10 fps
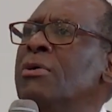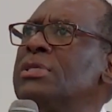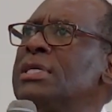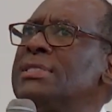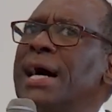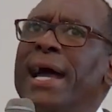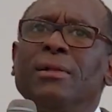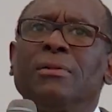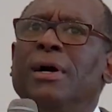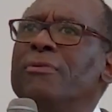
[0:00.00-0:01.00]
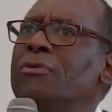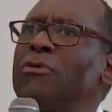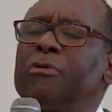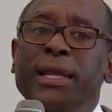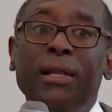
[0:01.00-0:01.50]
a title of
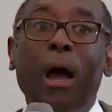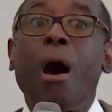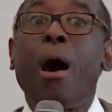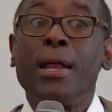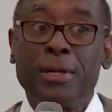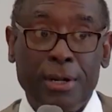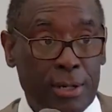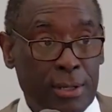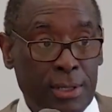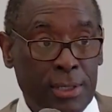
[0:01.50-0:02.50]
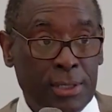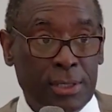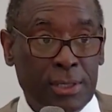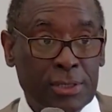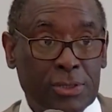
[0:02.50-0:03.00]
great honor.
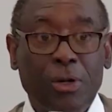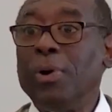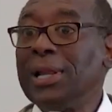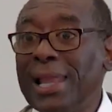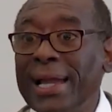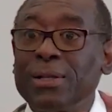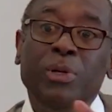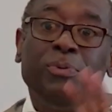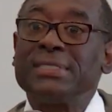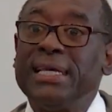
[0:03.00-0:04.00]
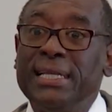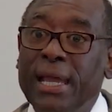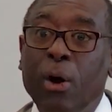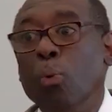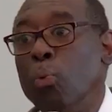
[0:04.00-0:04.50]
So it wasn't like we would say today,
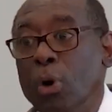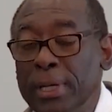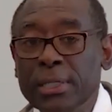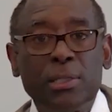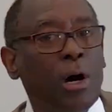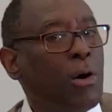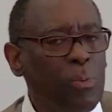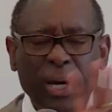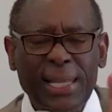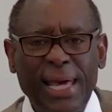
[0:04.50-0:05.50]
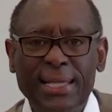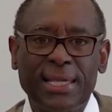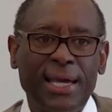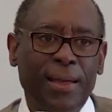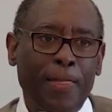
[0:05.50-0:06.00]
oh, woman. No, it wasn't like that.